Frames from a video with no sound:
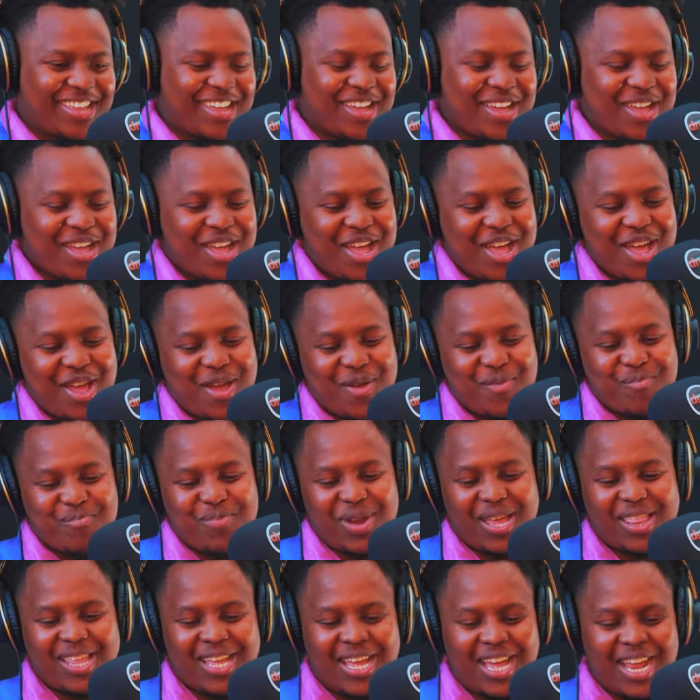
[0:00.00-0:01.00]
yeah.
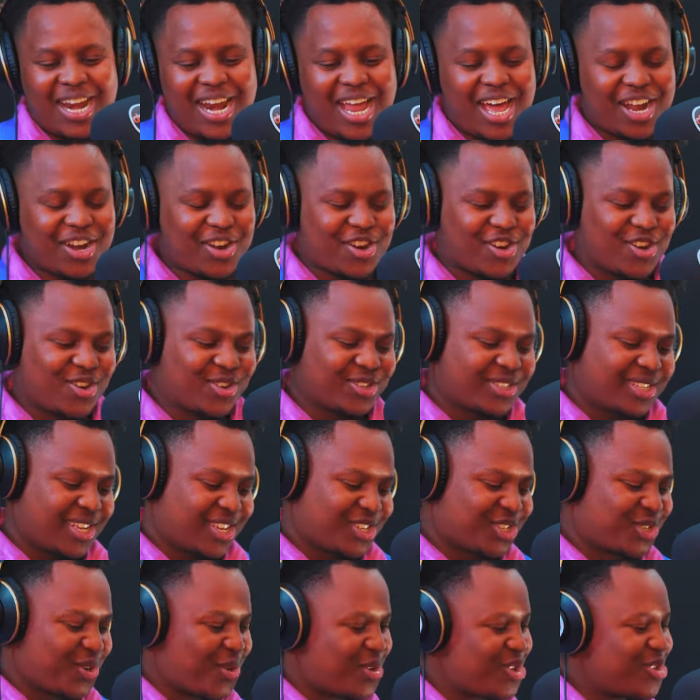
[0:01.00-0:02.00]
Brother, a lot of girls
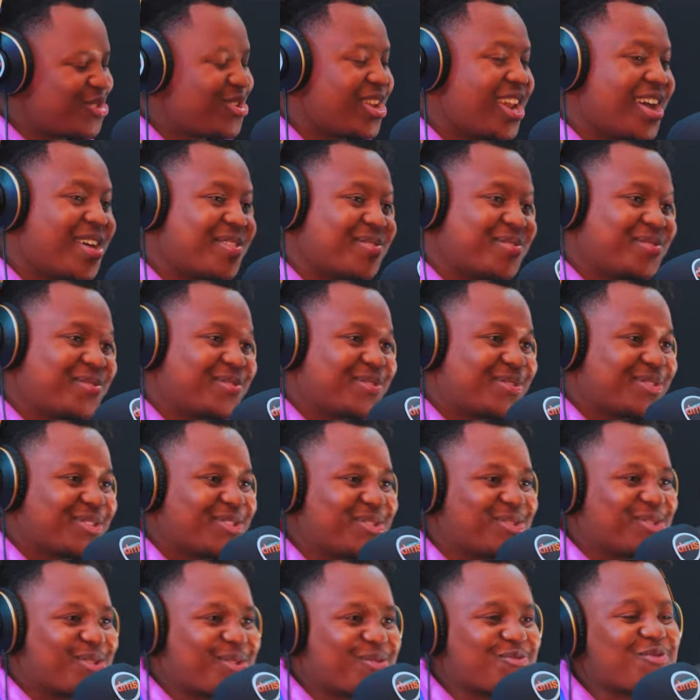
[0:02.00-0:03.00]
showing you love.
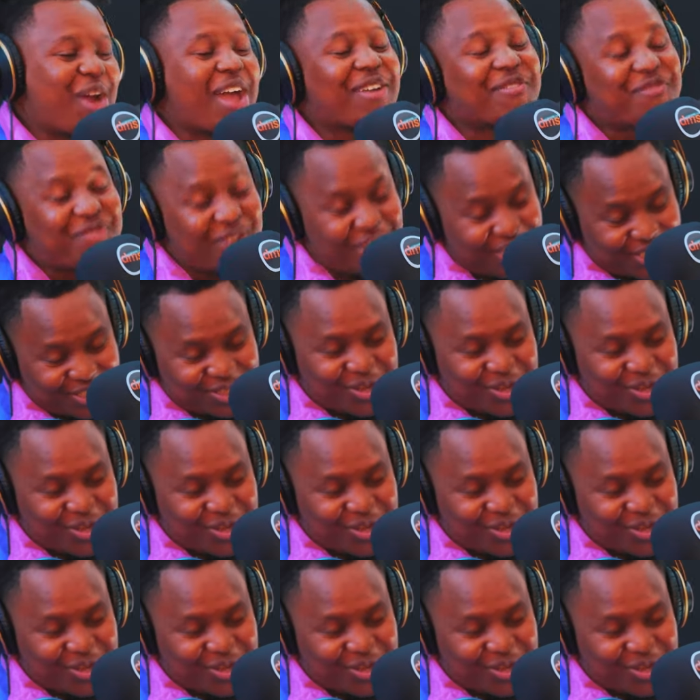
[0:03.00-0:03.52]
You know, rightfully